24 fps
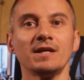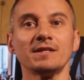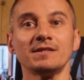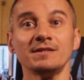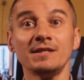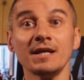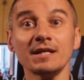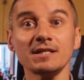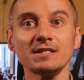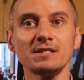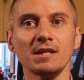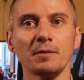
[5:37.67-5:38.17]

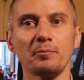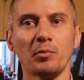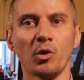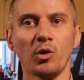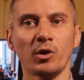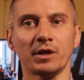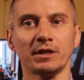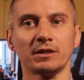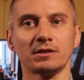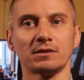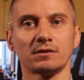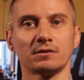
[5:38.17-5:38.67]
That's the
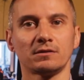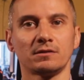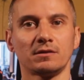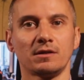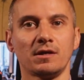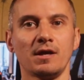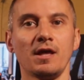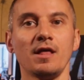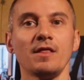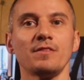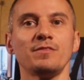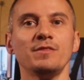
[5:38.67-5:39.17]
point.
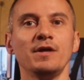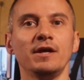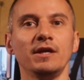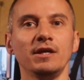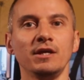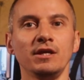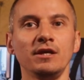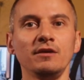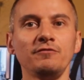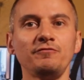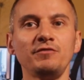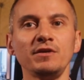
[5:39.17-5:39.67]
The
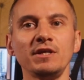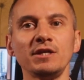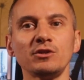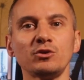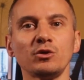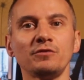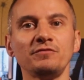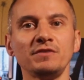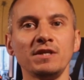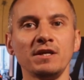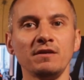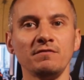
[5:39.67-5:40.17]
infinite
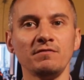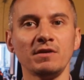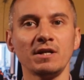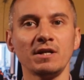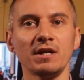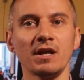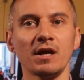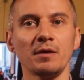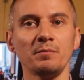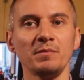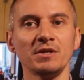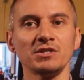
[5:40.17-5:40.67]
of the even
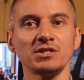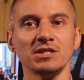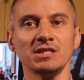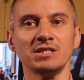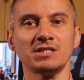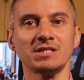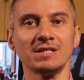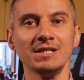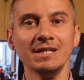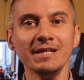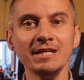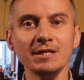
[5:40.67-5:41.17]
numbers
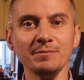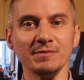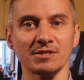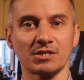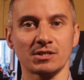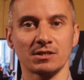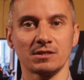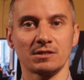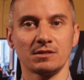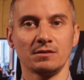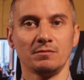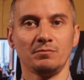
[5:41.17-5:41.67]
is limited